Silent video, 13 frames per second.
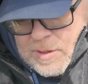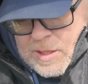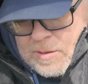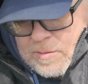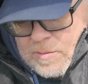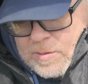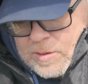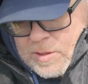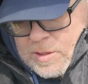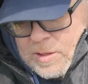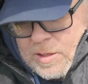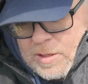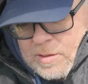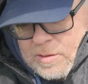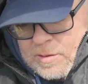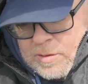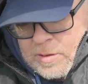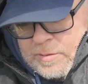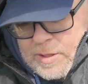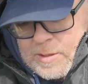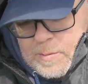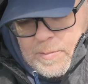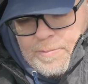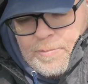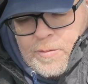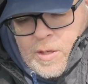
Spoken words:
It was a good investment.